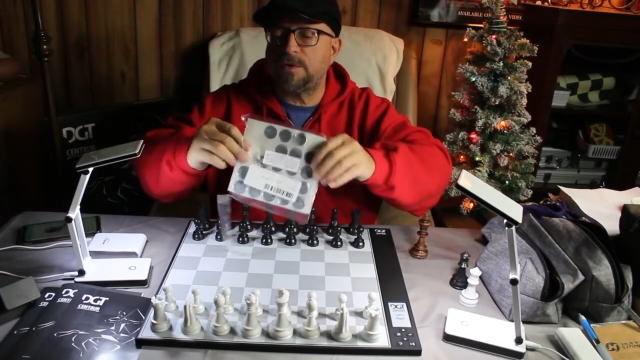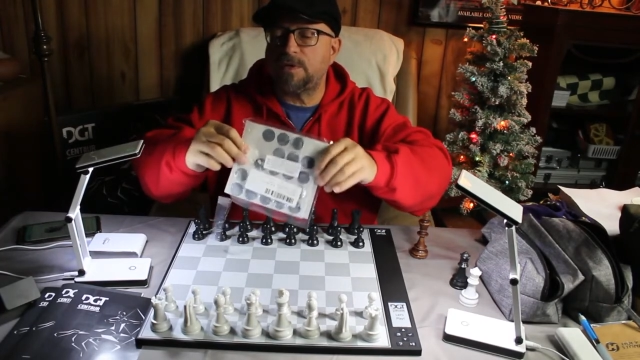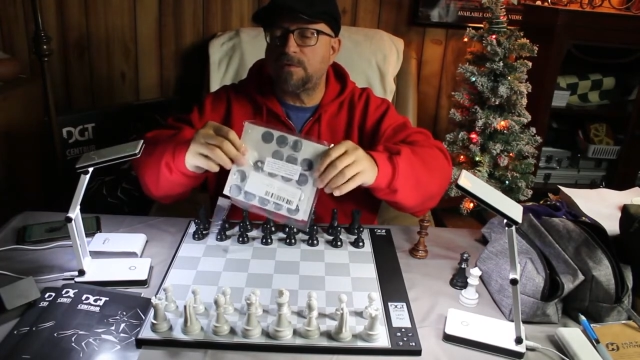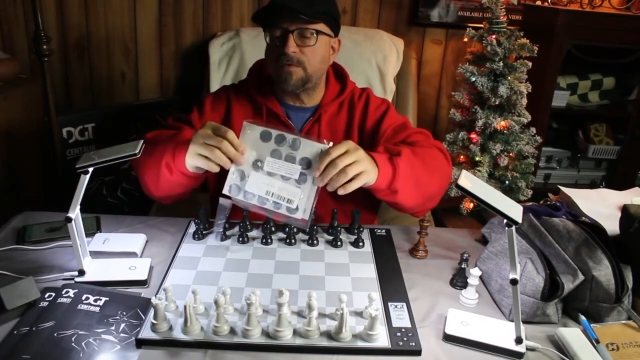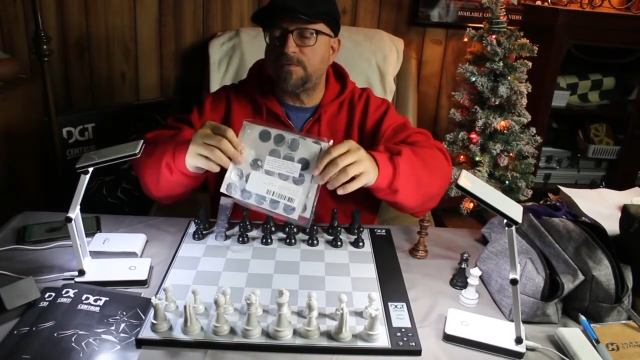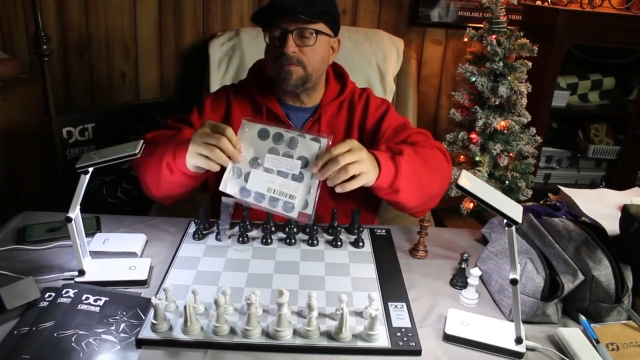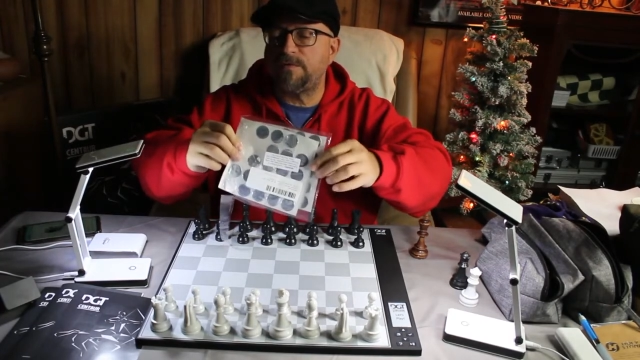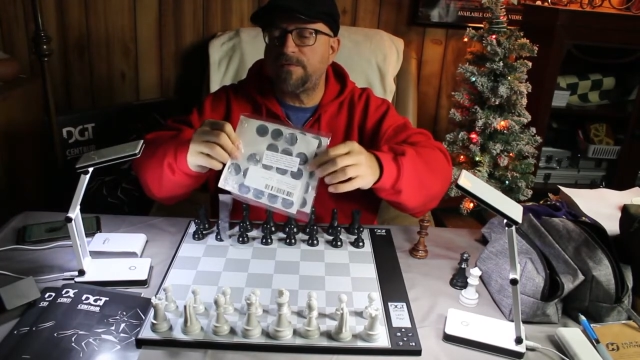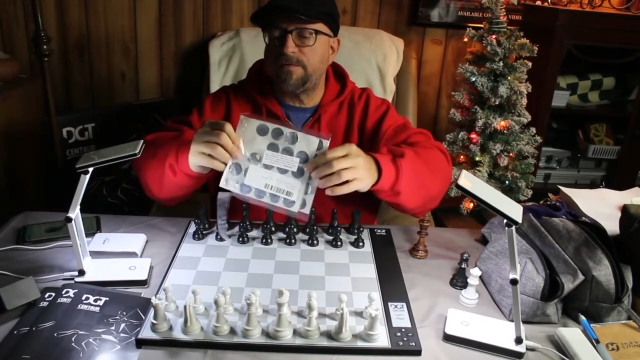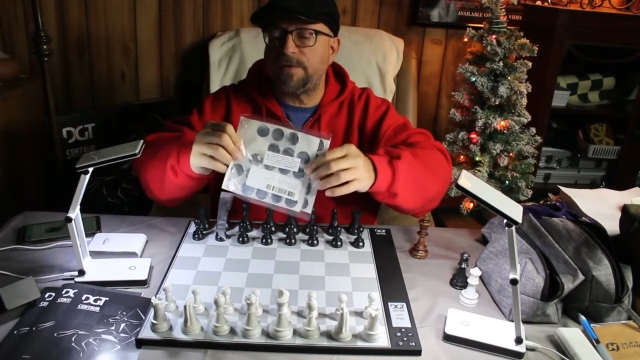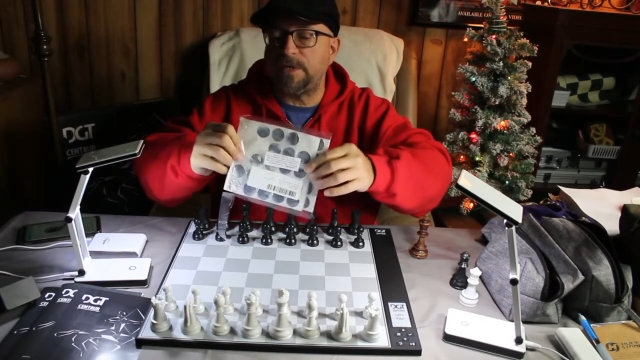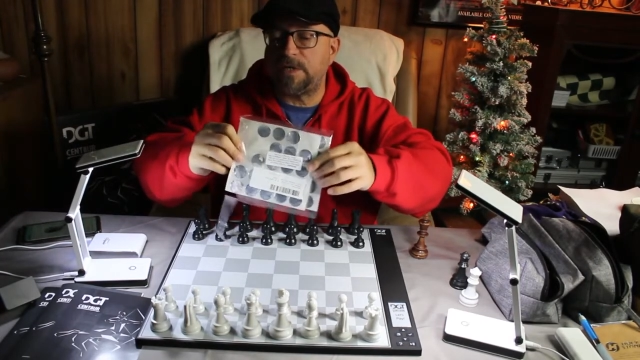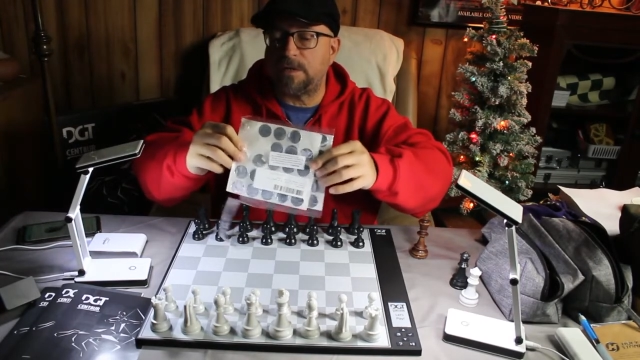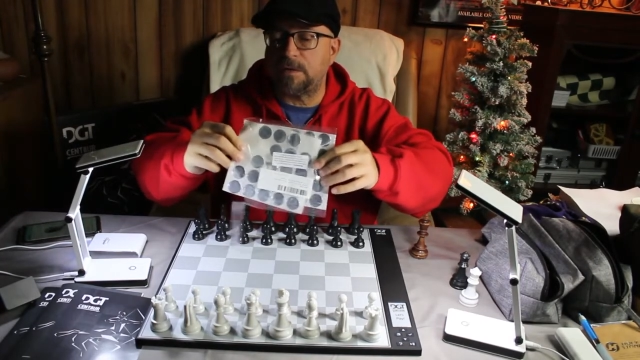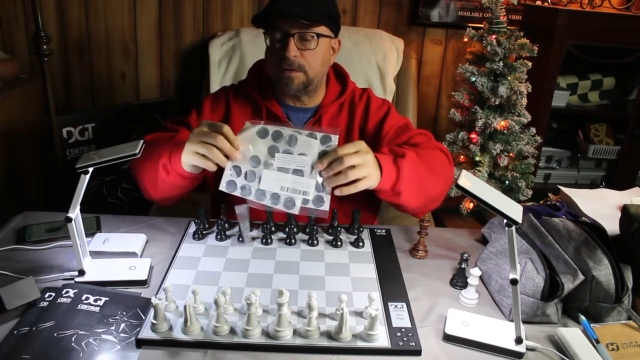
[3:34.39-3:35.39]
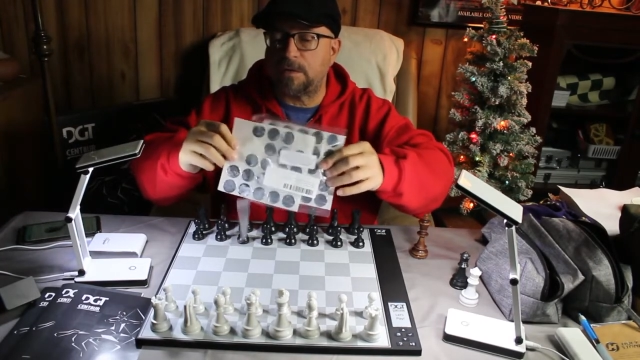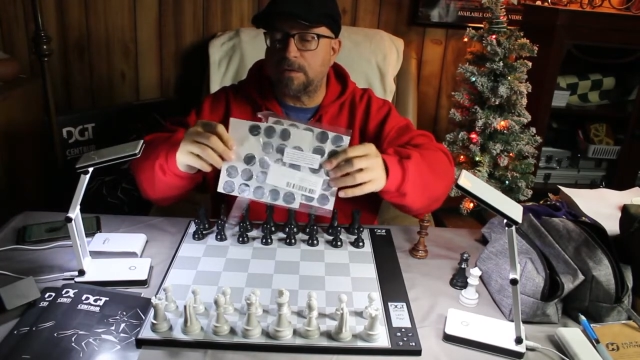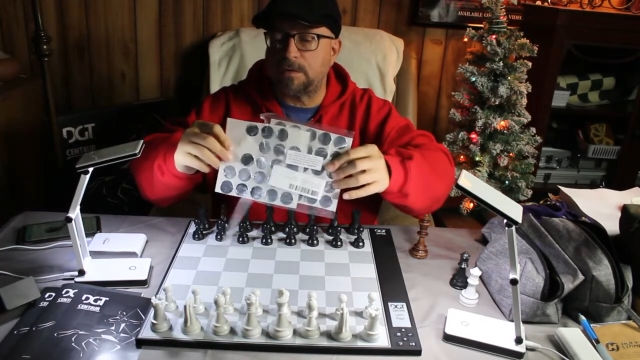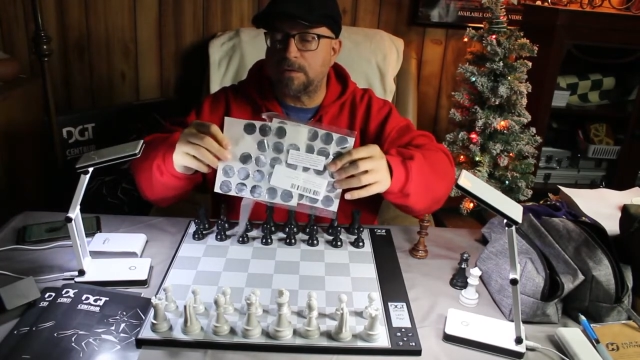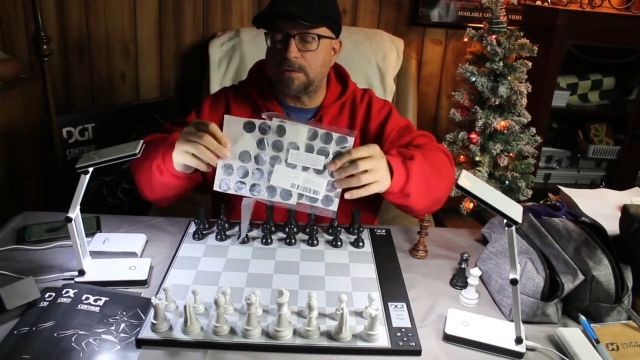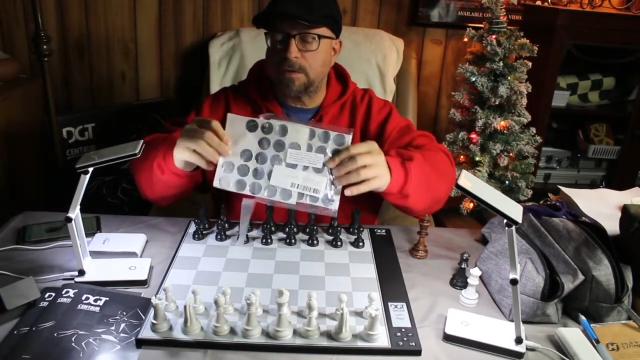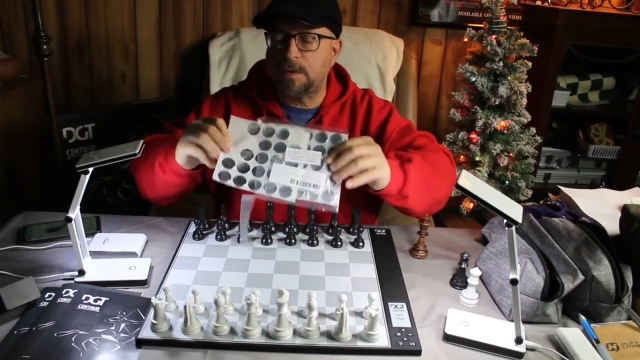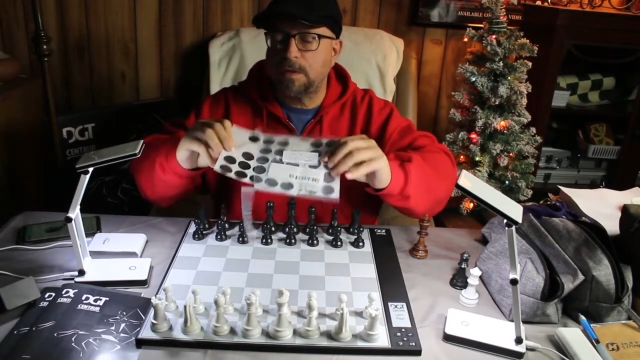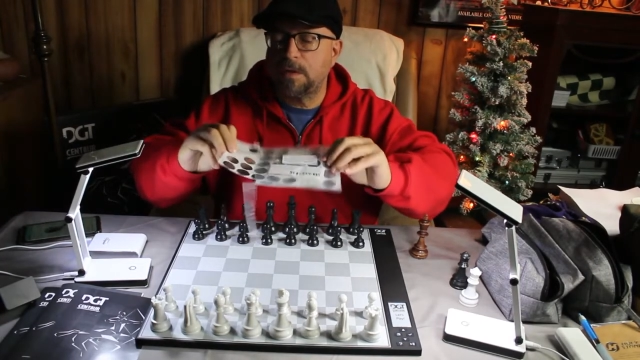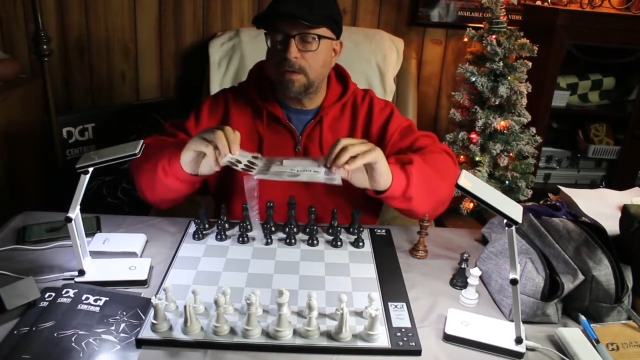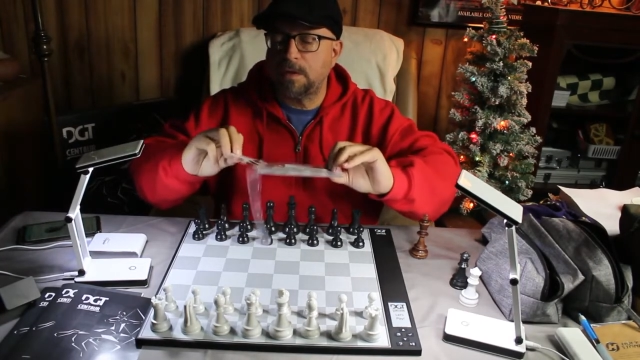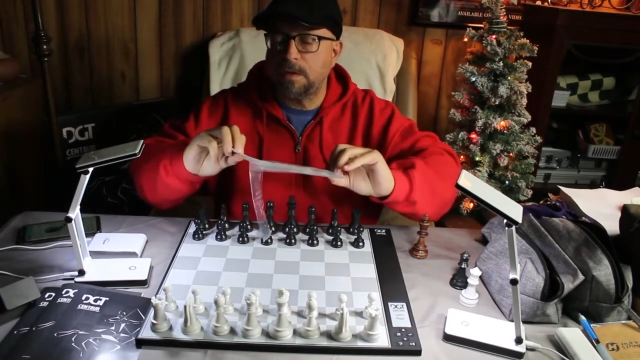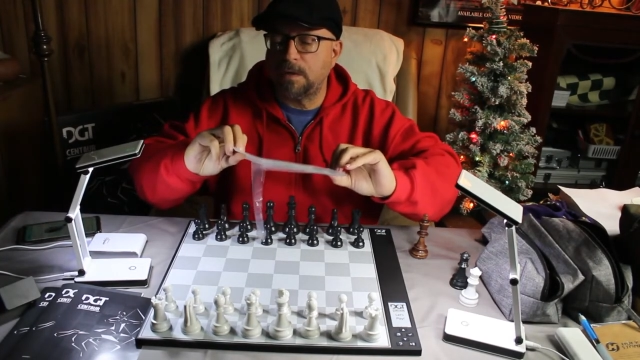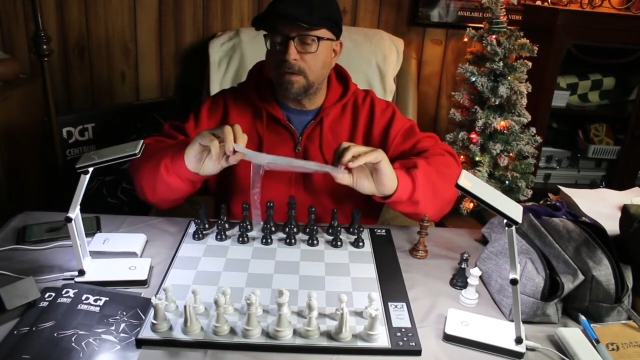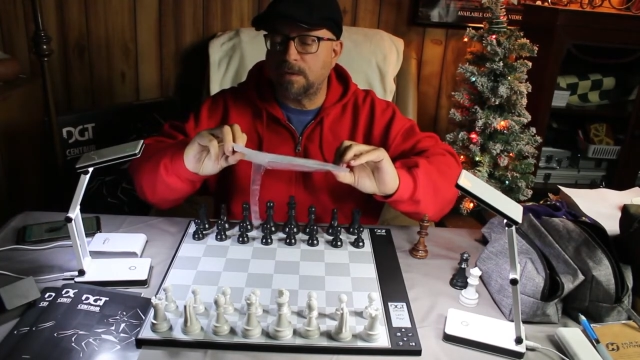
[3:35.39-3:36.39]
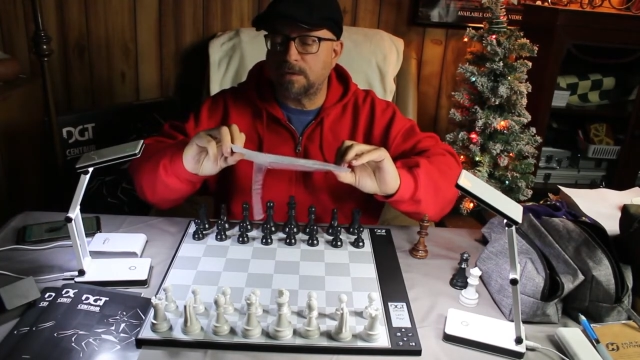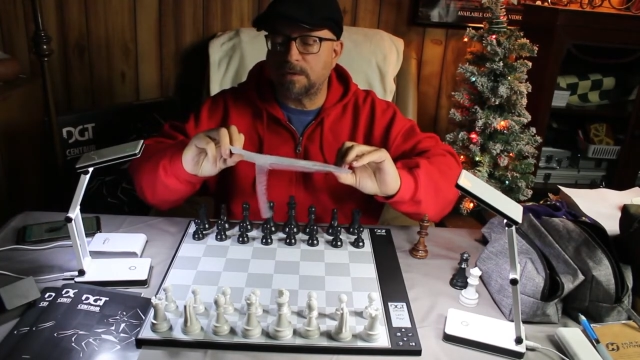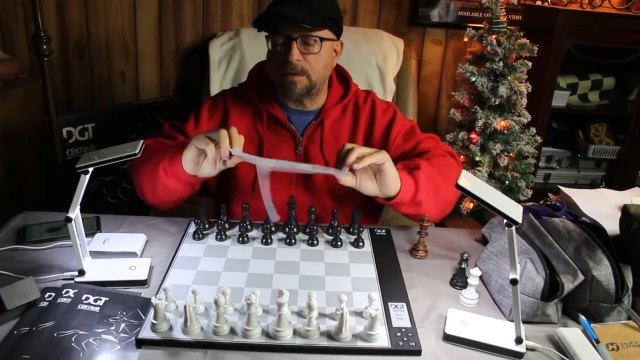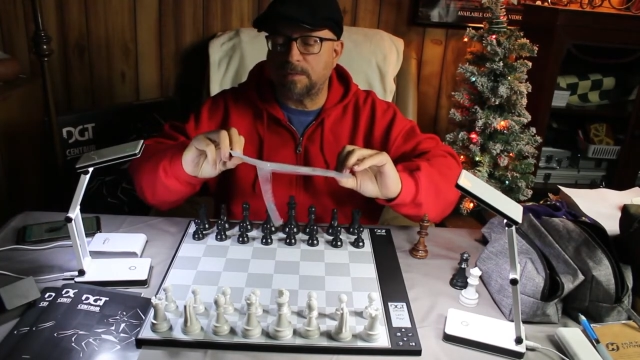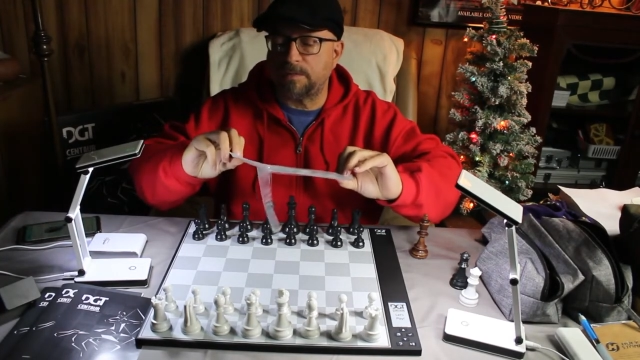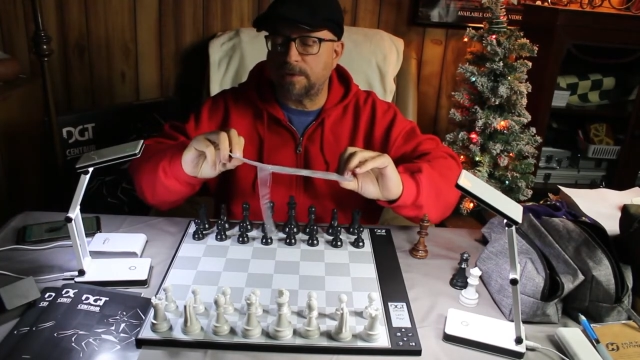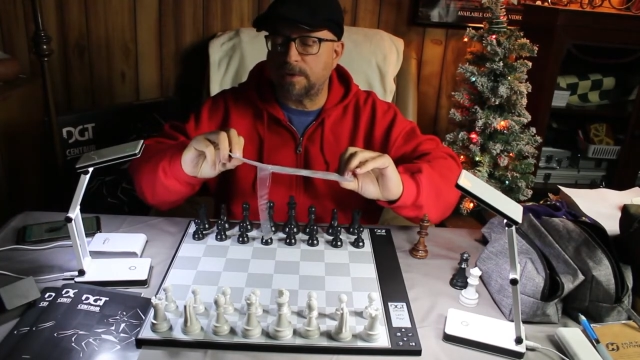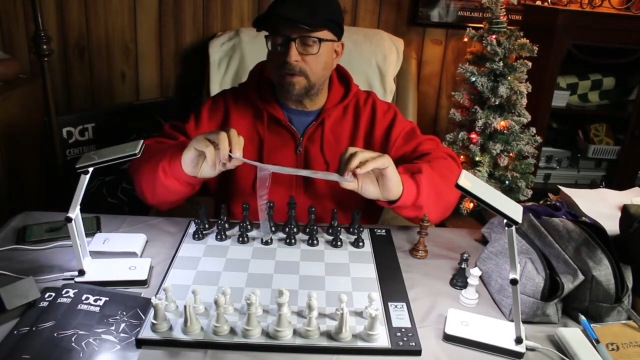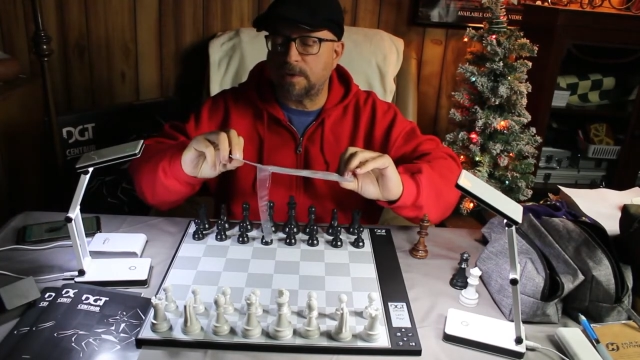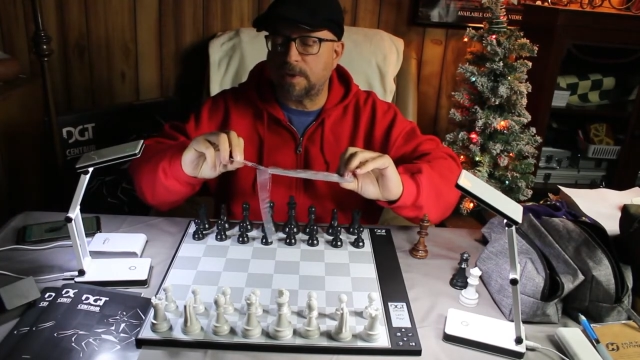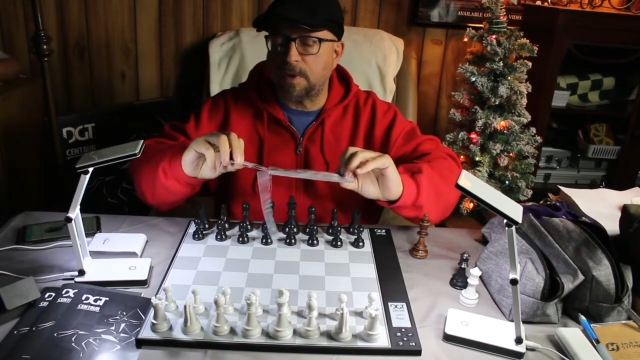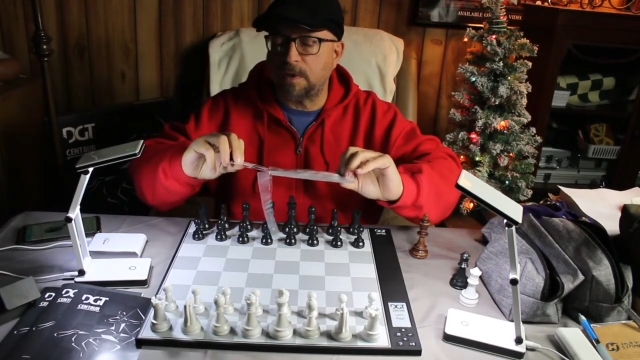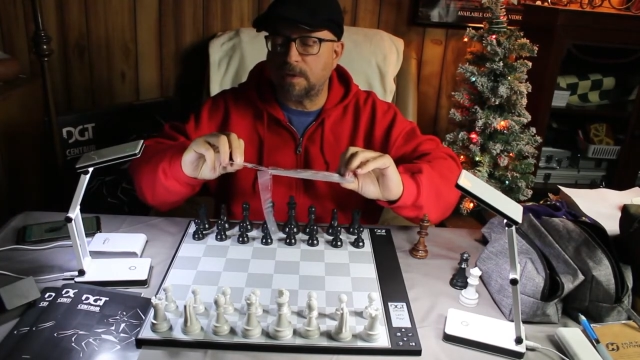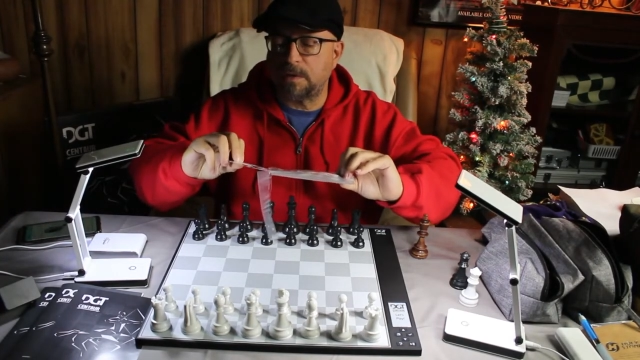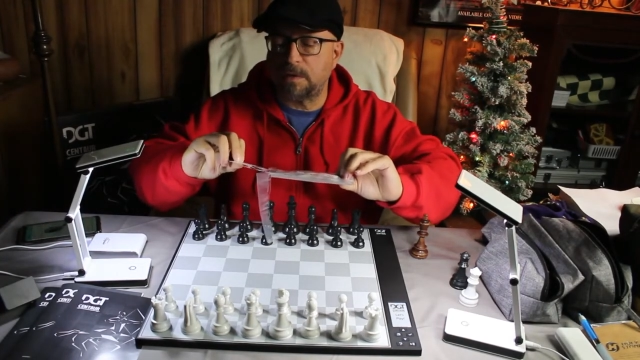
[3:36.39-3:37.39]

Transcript: They were $15 or something for that.